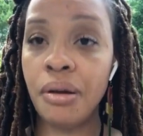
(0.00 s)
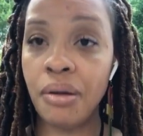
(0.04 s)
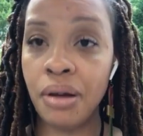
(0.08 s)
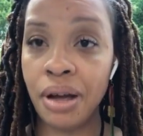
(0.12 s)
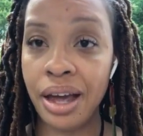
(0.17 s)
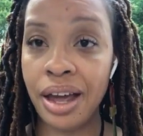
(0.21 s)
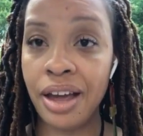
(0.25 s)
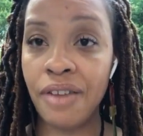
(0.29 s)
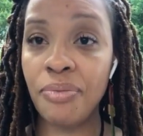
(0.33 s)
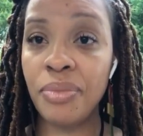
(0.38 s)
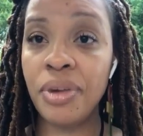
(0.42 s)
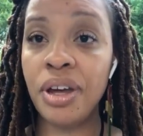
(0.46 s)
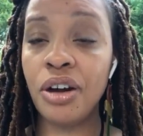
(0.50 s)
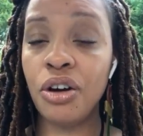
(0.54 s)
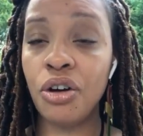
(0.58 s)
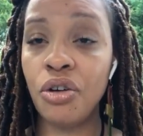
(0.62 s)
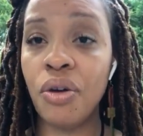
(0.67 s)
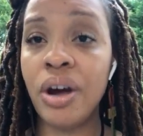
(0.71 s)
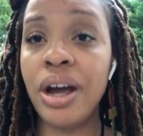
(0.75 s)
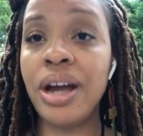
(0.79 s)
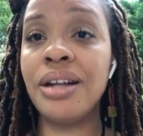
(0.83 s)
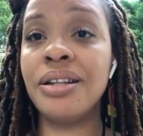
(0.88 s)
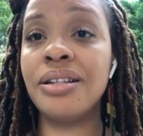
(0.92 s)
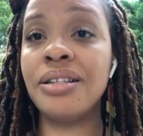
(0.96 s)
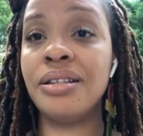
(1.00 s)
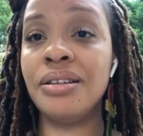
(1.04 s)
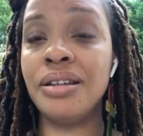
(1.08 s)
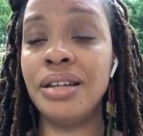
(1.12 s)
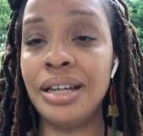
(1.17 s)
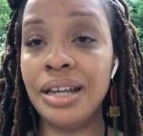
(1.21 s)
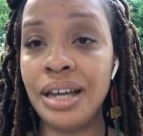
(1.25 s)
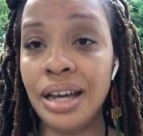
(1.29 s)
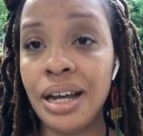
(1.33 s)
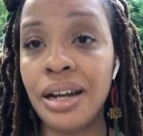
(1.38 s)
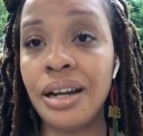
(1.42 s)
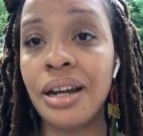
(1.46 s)
gave me a grant to
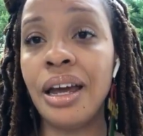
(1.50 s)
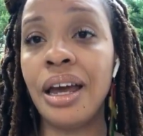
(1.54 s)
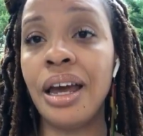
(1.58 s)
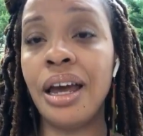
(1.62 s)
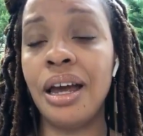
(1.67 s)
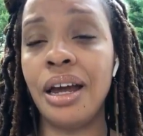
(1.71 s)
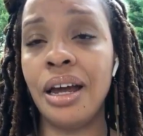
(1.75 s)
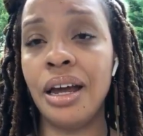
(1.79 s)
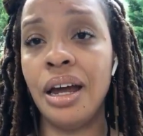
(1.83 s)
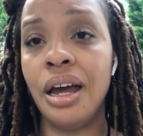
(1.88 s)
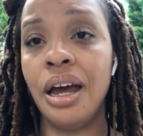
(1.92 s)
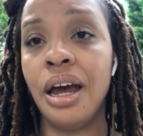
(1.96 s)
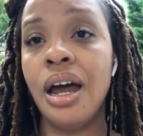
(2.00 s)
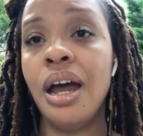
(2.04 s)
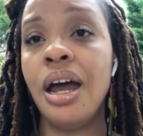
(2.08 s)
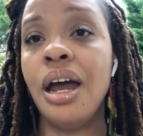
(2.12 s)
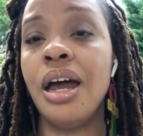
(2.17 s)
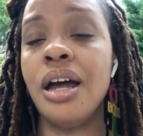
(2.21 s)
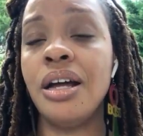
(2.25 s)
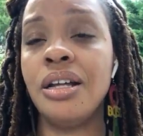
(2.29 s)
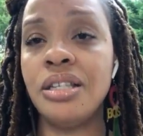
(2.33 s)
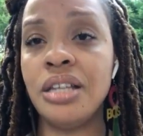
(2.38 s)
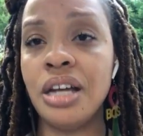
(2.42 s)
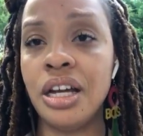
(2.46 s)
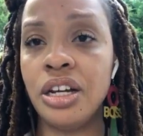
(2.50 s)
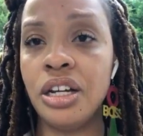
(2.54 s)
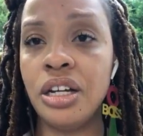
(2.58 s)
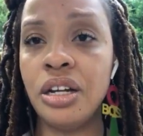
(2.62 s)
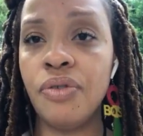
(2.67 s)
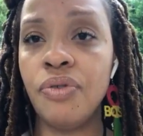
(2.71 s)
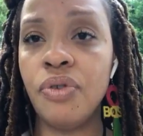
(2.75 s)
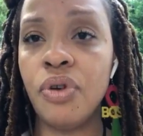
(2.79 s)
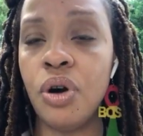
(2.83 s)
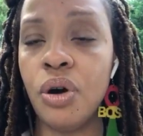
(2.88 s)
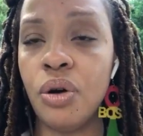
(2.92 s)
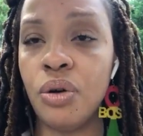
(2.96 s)
get a
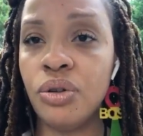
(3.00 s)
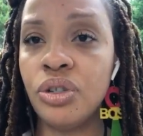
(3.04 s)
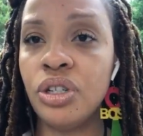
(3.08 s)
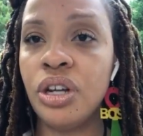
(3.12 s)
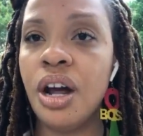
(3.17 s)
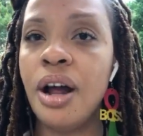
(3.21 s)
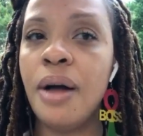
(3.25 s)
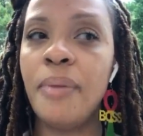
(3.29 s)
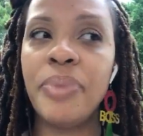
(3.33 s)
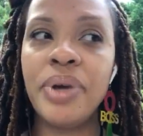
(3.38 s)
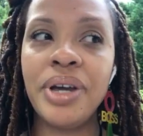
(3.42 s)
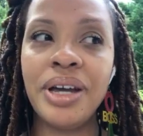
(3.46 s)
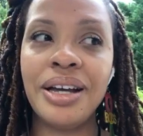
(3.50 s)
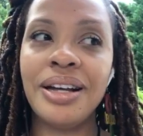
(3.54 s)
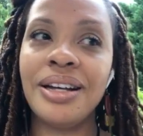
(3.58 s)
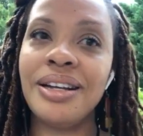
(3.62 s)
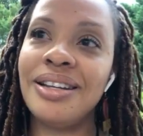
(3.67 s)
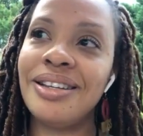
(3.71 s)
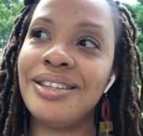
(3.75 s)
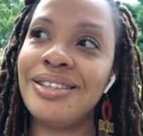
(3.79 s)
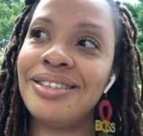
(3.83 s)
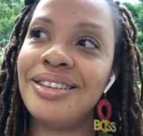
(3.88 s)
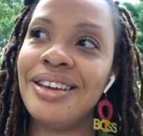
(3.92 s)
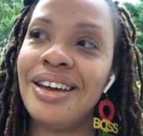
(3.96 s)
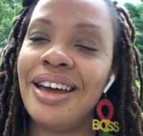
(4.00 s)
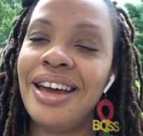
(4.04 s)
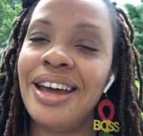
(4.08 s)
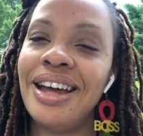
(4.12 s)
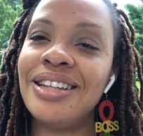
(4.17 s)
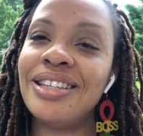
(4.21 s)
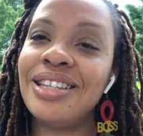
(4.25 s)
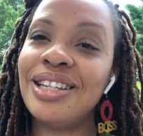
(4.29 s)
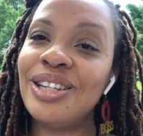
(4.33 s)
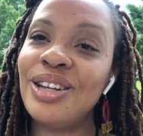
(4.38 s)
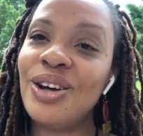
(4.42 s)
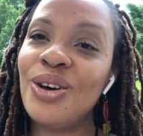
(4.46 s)
executive coach because
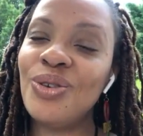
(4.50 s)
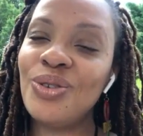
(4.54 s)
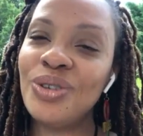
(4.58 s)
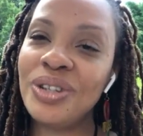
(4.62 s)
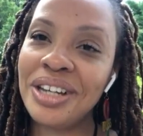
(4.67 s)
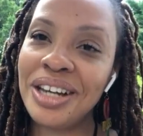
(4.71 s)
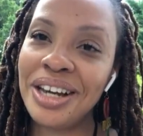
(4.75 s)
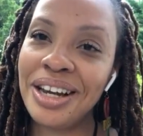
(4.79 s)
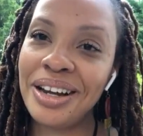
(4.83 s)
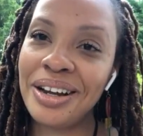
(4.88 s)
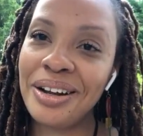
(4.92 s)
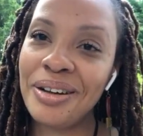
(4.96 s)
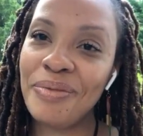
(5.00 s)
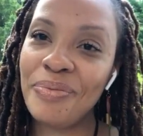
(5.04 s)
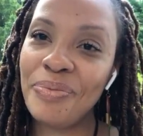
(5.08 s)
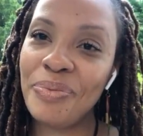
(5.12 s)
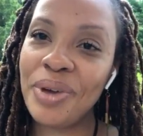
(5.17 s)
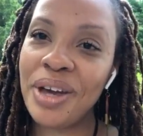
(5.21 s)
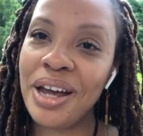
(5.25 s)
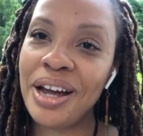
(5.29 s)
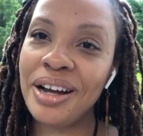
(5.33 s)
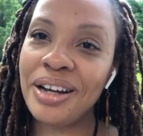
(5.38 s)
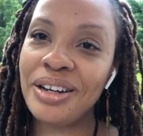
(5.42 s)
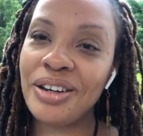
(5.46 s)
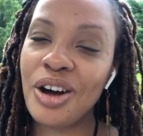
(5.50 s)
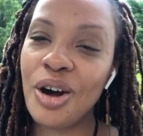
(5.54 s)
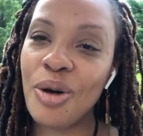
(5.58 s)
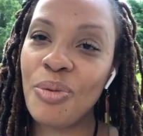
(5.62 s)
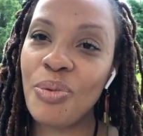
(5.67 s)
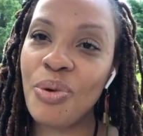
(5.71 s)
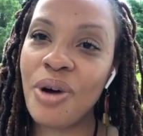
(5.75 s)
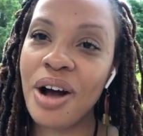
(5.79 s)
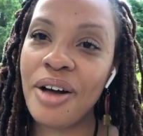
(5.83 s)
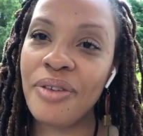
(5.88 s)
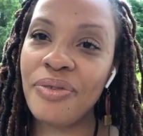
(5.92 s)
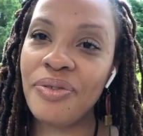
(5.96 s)
it's lonely being a
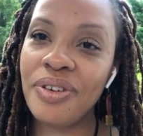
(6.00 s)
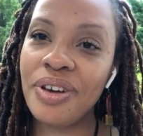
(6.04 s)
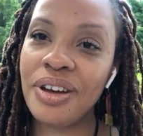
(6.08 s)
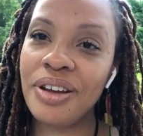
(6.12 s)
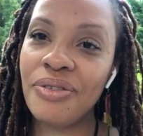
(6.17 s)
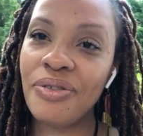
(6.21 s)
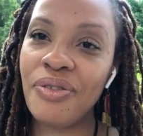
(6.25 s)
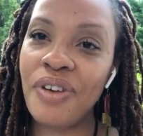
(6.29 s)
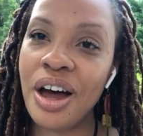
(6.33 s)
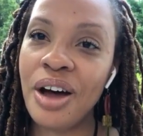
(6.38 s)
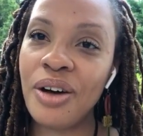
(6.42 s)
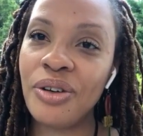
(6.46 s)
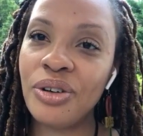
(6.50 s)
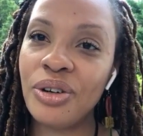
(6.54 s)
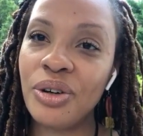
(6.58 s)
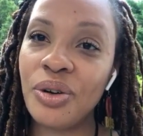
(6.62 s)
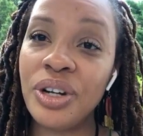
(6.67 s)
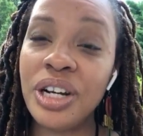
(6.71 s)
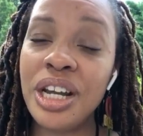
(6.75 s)
nonprofit founder.